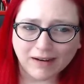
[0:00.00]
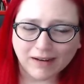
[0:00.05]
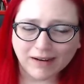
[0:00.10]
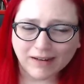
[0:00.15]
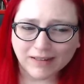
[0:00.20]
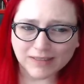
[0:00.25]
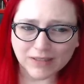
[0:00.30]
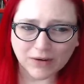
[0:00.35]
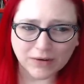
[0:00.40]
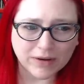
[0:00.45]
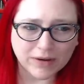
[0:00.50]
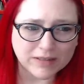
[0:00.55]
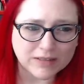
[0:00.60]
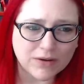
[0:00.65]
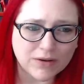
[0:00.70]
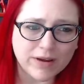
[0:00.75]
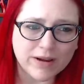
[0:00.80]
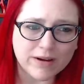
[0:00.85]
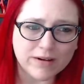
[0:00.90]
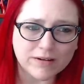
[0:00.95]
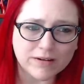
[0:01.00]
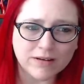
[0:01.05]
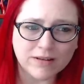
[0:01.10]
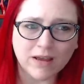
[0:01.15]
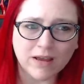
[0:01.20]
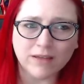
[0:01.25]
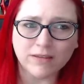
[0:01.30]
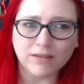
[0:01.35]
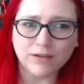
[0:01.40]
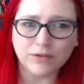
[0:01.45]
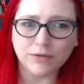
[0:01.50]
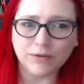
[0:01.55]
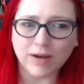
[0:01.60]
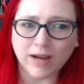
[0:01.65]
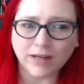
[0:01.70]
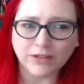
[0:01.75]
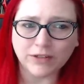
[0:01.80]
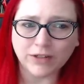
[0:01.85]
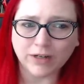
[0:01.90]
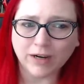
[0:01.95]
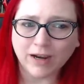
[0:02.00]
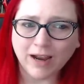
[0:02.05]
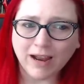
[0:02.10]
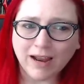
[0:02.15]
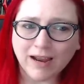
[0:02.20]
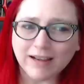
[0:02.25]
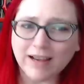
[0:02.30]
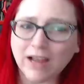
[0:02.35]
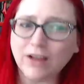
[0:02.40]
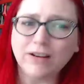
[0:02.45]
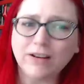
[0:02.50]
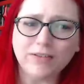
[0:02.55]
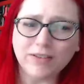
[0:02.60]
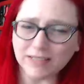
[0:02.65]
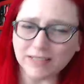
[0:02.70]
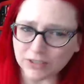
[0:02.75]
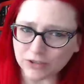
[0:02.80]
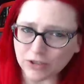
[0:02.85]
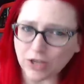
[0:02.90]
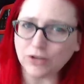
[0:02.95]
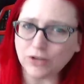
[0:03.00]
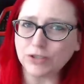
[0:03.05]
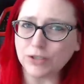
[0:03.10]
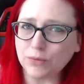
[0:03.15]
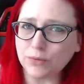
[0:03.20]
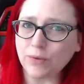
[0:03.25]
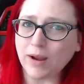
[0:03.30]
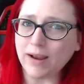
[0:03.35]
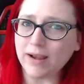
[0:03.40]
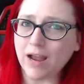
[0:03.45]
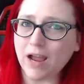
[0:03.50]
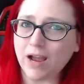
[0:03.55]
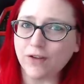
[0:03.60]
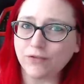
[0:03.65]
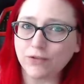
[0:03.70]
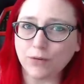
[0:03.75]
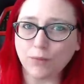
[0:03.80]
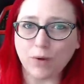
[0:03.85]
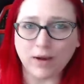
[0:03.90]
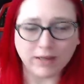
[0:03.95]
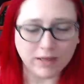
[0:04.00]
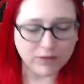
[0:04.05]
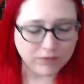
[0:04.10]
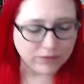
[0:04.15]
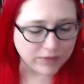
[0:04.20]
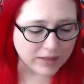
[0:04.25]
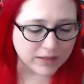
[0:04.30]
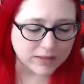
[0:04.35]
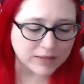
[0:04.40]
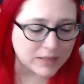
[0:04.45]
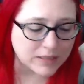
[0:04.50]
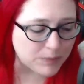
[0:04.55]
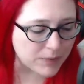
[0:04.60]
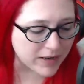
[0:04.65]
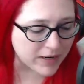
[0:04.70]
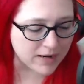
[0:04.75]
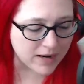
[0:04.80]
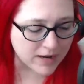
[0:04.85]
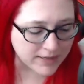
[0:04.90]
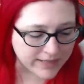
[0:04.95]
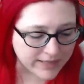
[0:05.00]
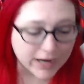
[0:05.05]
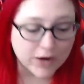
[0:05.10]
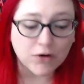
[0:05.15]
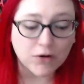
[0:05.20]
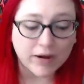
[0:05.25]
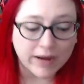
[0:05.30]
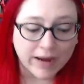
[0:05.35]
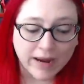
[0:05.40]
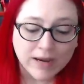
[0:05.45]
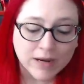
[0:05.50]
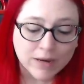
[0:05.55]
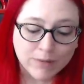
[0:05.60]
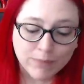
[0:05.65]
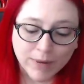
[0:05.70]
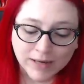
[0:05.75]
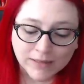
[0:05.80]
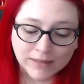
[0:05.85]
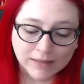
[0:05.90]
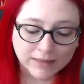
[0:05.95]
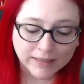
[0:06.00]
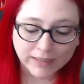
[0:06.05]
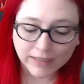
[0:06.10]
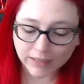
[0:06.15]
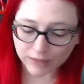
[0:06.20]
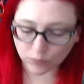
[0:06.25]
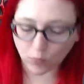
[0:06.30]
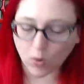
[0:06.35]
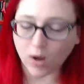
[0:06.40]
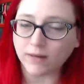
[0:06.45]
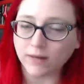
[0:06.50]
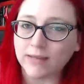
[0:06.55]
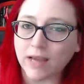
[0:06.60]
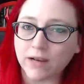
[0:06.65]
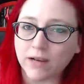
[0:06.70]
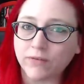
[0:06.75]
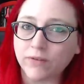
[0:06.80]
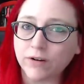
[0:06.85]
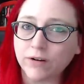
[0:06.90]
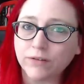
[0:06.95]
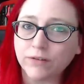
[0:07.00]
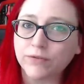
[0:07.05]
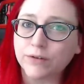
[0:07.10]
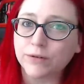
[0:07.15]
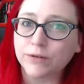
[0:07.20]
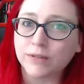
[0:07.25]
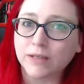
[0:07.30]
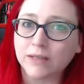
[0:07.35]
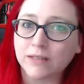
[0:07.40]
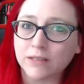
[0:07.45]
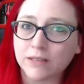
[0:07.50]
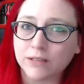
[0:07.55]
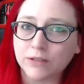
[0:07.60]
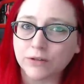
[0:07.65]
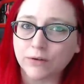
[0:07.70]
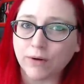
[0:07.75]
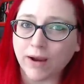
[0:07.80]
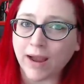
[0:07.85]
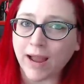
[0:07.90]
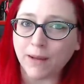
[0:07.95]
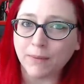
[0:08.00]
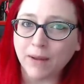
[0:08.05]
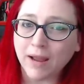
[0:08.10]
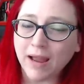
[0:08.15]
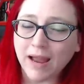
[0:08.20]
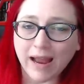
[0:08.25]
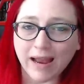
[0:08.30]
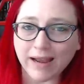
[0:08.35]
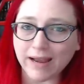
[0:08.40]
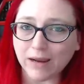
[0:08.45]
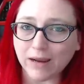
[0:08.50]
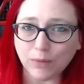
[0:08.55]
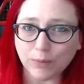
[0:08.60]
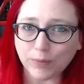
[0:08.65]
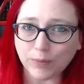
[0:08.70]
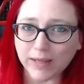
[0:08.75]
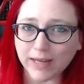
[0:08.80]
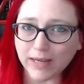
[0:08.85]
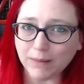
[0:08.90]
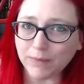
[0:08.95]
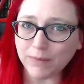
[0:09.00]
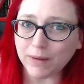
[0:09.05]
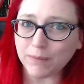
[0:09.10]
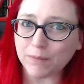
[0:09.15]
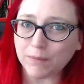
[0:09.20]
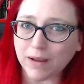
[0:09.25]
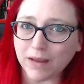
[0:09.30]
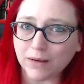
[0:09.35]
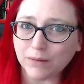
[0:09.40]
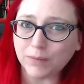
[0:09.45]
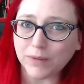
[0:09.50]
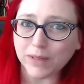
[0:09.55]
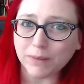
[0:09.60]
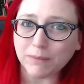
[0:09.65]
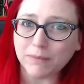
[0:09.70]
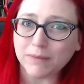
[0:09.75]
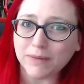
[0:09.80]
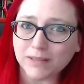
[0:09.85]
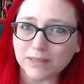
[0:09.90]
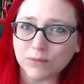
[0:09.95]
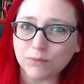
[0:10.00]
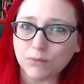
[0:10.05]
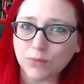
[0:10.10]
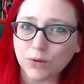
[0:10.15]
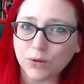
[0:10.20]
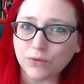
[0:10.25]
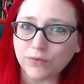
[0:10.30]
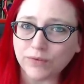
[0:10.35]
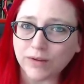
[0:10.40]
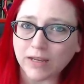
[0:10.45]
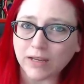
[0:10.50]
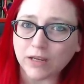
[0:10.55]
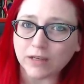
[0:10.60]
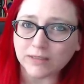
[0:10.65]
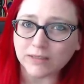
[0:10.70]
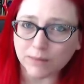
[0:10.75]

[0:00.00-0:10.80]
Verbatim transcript: So here, the director... Now, this is also right after Joaquin Phoenix has been interrogated, basically, and he's walked out of interviews because of this crap. And I don't blame him. I don't blame him. It's a movie.